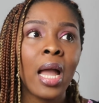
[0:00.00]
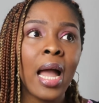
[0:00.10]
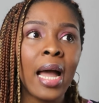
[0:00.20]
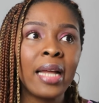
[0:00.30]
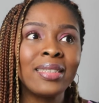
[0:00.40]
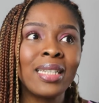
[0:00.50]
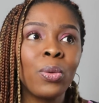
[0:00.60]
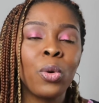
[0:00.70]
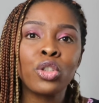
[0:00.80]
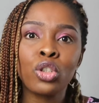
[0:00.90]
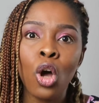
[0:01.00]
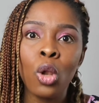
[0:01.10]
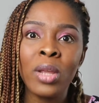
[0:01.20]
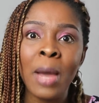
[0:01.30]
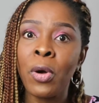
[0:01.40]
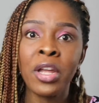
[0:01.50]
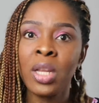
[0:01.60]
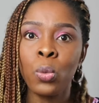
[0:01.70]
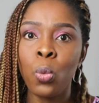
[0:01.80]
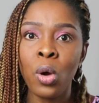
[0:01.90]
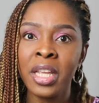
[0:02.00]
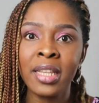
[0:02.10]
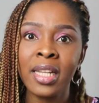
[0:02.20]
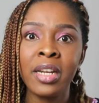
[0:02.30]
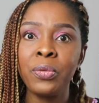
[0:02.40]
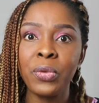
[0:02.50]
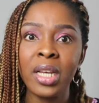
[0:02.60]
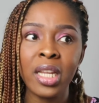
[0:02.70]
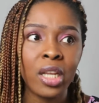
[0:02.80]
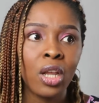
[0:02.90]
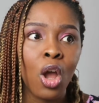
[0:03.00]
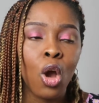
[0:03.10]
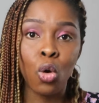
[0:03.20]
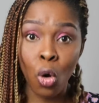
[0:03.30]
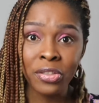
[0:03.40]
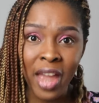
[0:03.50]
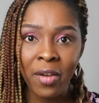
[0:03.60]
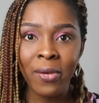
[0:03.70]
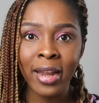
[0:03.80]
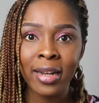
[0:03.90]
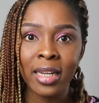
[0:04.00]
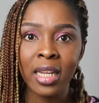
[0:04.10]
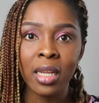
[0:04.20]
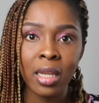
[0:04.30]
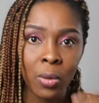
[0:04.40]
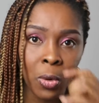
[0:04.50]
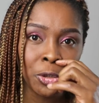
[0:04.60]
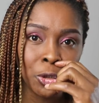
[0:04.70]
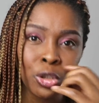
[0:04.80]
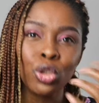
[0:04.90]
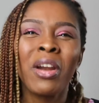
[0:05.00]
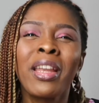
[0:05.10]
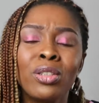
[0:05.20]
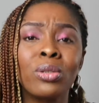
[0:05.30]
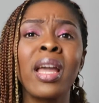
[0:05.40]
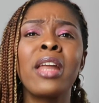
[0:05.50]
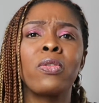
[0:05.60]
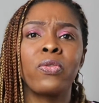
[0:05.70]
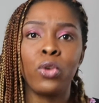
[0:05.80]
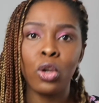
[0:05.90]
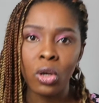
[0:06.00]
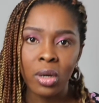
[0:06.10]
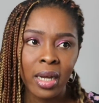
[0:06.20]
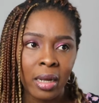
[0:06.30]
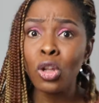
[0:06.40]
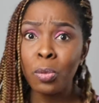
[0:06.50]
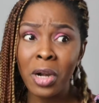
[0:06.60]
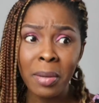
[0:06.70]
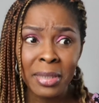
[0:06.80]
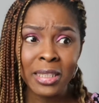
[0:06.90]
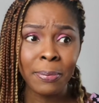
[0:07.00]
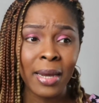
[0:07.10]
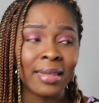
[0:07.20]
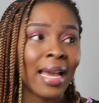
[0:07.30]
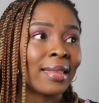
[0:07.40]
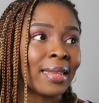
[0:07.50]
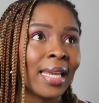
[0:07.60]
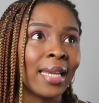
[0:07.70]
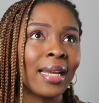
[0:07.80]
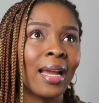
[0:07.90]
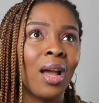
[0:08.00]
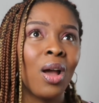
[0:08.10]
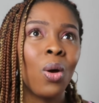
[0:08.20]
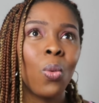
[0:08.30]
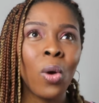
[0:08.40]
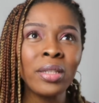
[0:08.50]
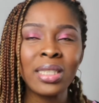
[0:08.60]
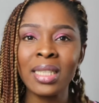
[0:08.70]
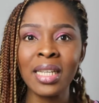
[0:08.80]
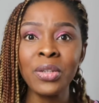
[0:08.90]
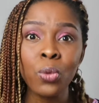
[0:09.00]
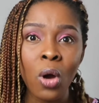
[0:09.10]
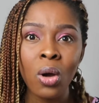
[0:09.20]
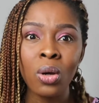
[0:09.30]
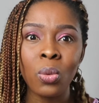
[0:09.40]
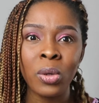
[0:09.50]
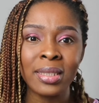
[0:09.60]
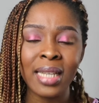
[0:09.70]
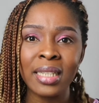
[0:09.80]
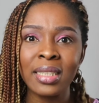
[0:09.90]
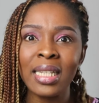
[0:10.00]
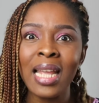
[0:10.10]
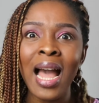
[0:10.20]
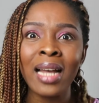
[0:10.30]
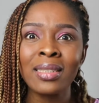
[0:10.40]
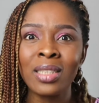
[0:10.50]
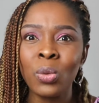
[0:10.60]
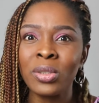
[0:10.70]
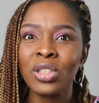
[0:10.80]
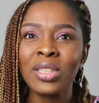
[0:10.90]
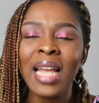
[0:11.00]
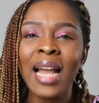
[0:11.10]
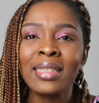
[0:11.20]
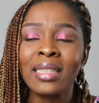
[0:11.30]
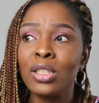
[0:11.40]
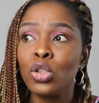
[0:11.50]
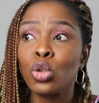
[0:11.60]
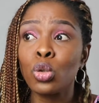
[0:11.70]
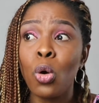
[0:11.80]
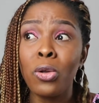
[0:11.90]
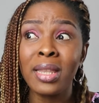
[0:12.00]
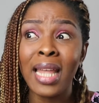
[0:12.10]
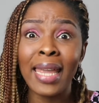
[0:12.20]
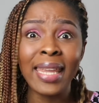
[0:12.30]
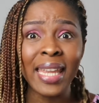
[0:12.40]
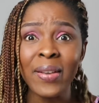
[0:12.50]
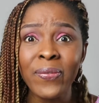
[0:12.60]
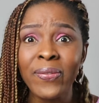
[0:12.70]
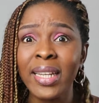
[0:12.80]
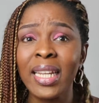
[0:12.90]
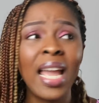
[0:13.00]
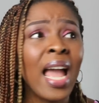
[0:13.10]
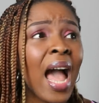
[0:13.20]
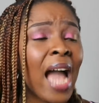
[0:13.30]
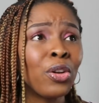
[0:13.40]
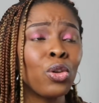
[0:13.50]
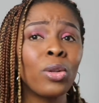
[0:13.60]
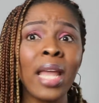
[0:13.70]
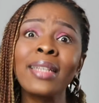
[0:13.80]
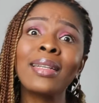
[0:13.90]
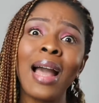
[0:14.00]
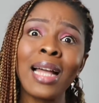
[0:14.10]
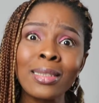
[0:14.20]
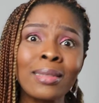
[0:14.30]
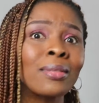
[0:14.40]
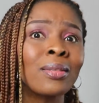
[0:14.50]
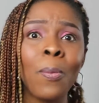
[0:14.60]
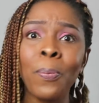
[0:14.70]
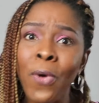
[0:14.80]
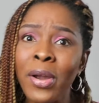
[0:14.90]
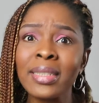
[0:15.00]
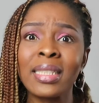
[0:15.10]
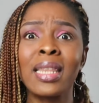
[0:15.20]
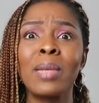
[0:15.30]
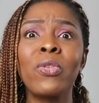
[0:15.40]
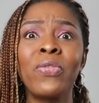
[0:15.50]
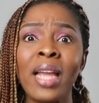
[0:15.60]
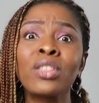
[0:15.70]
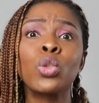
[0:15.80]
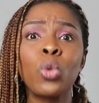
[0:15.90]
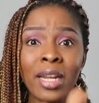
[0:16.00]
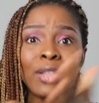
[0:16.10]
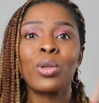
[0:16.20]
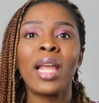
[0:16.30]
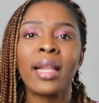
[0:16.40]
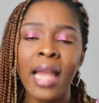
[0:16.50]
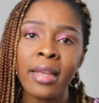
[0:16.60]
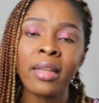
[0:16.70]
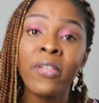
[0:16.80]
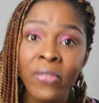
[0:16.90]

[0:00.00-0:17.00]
And he was always, but he didn't really go directly. He was just trying to kind of lure her. On Moremi's part, I think what she did wrong was that she was just acting so naively. I don't know, like at some point in the movie, I just wanted to like give